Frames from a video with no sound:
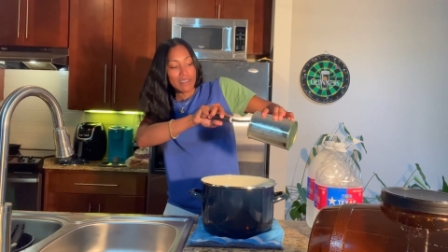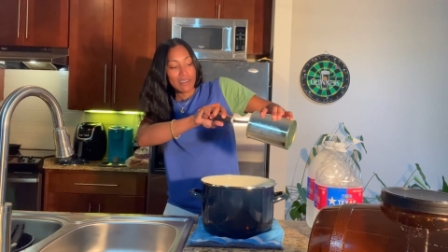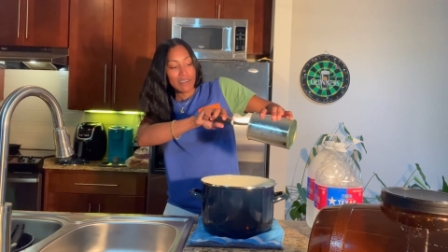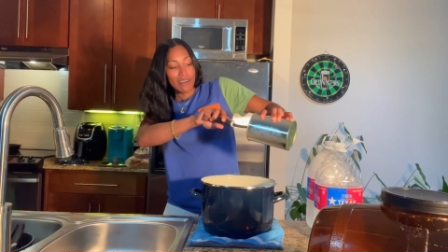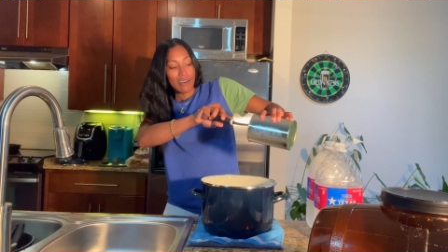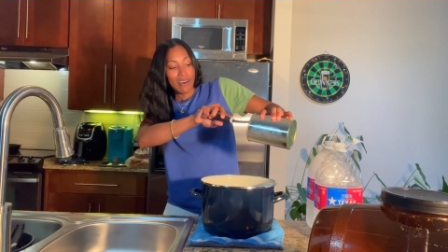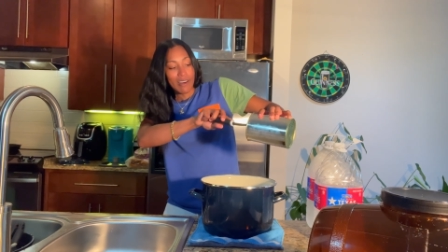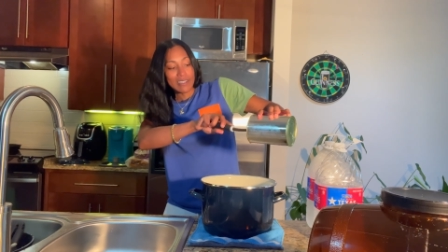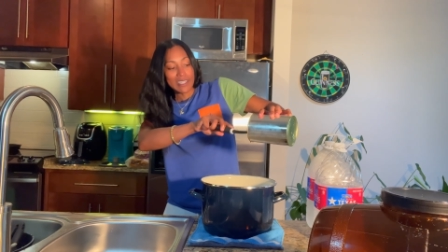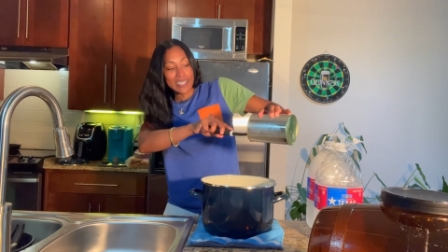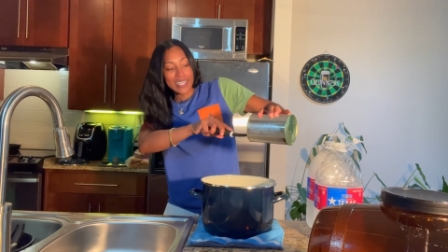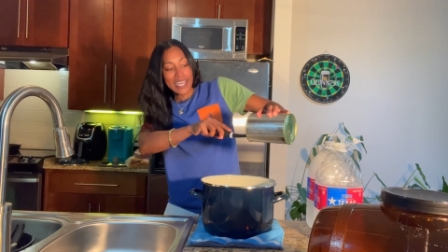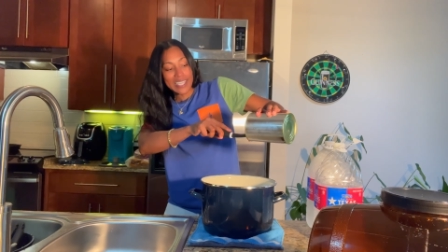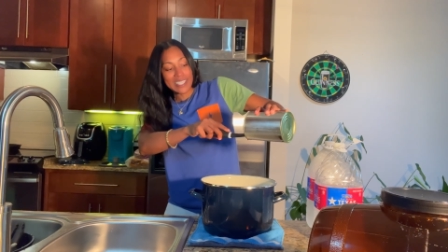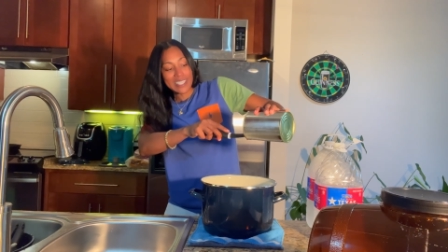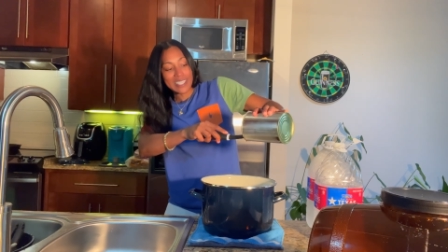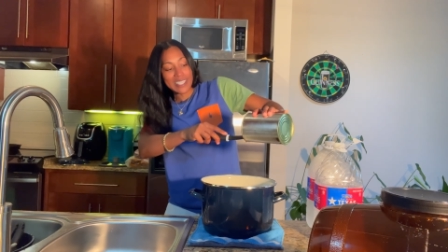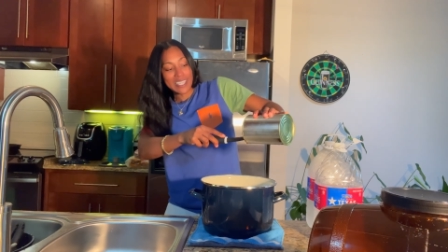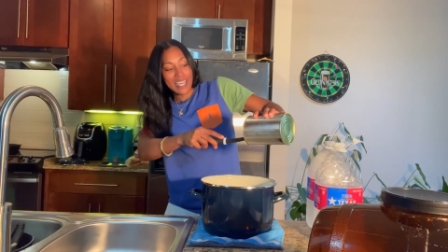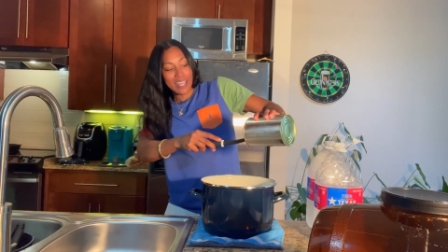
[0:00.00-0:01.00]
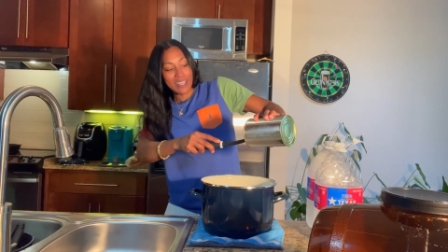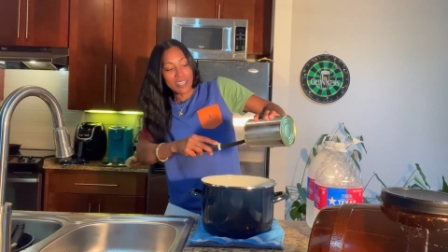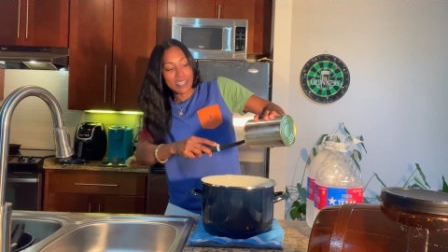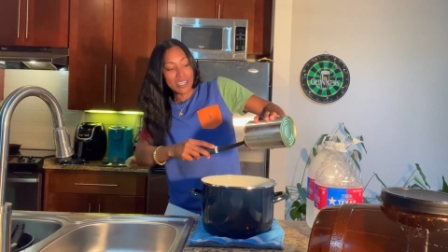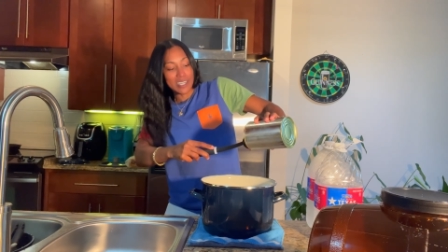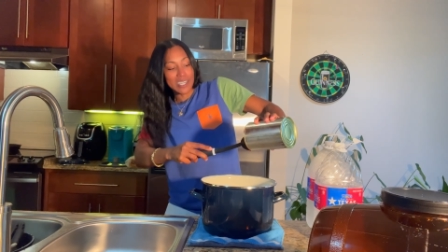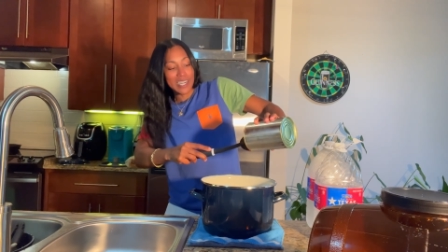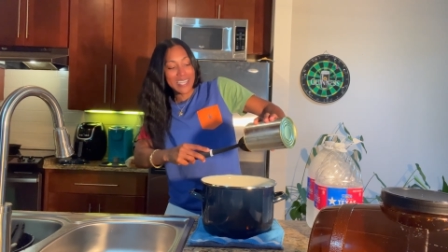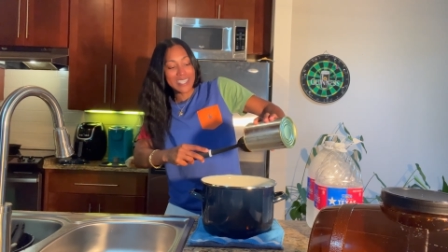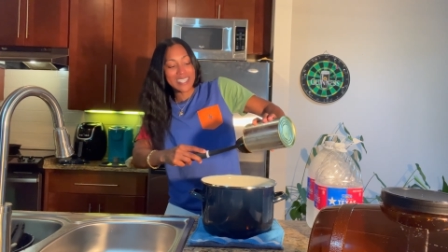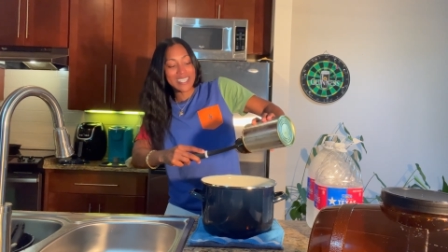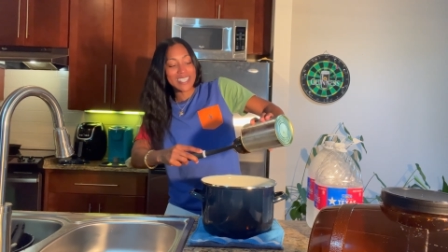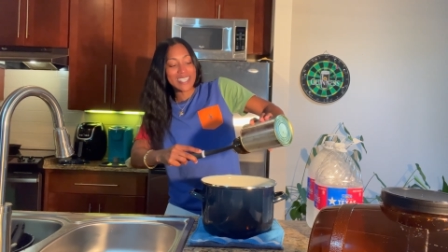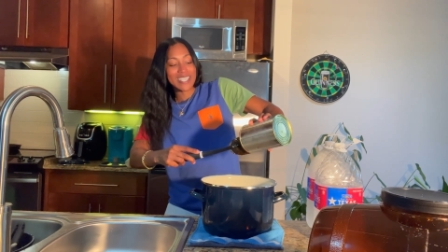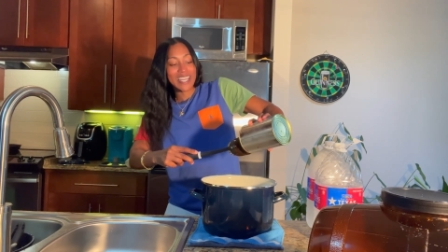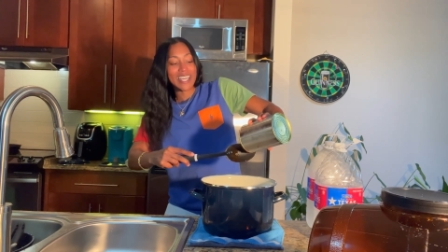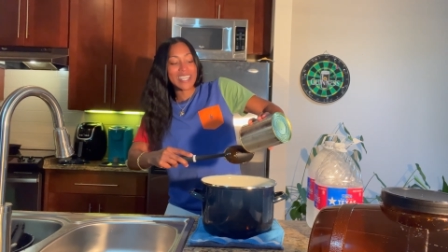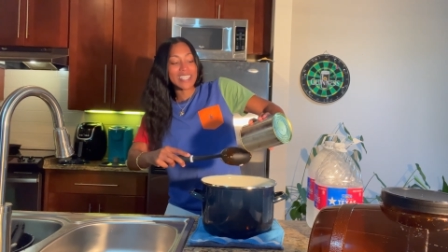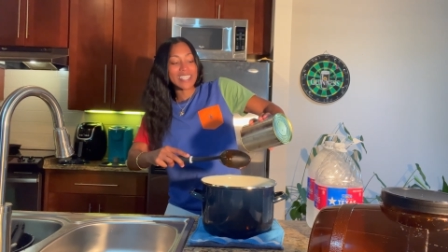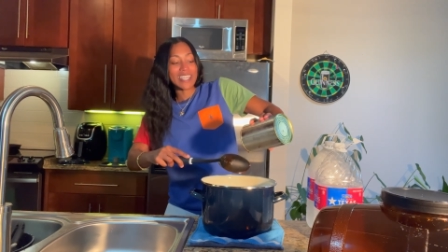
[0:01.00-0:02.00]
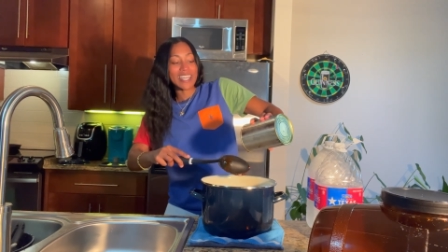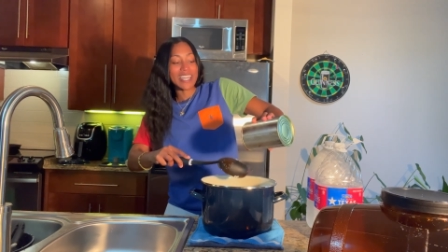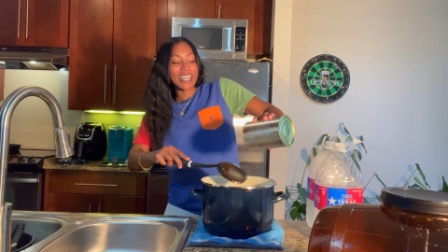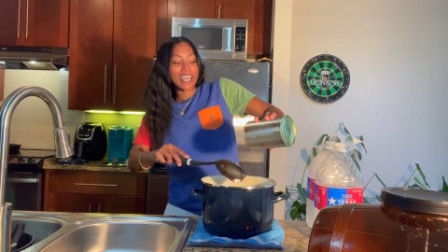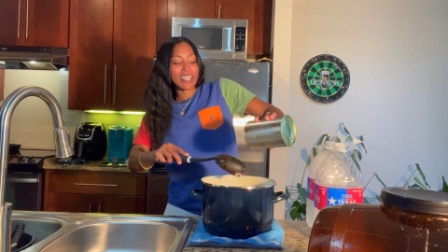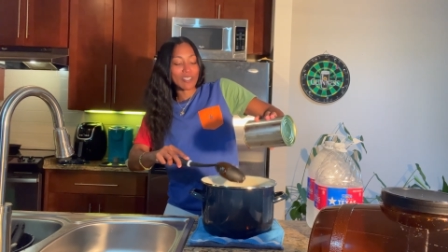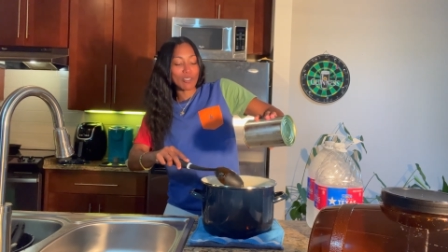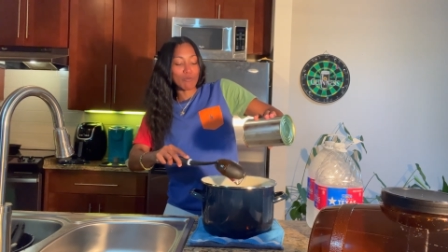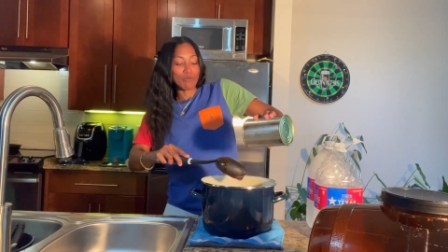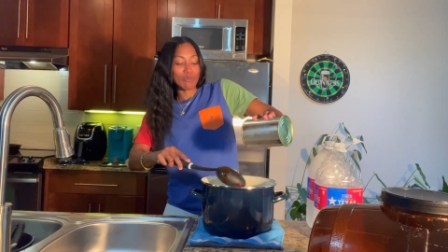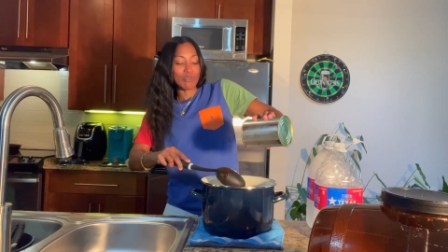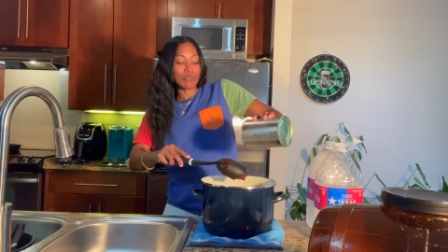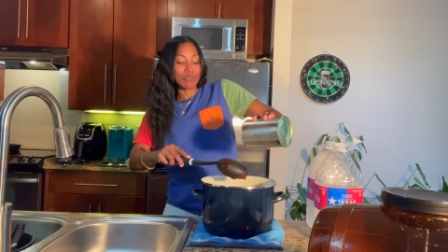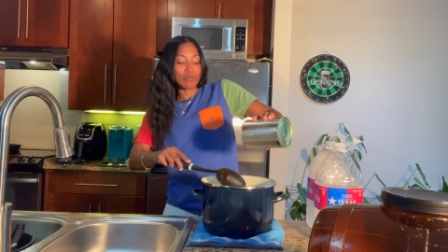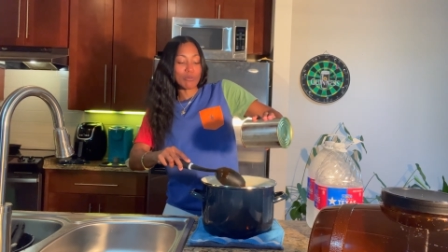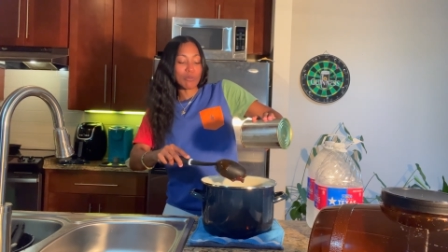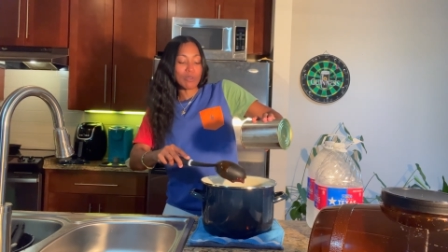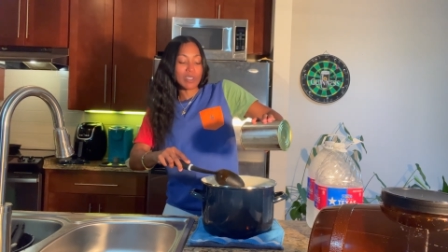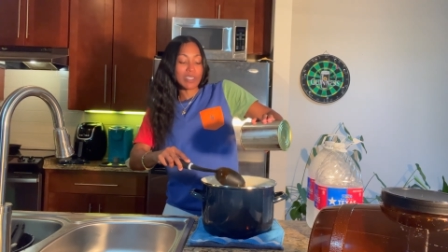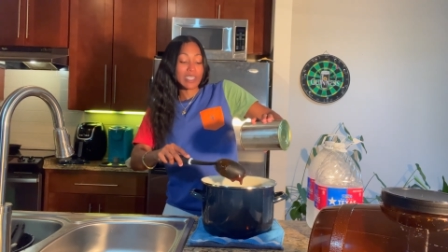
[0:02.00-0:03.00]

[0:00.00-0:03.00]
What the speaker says: All the lessons I learn, I just take to the next brew,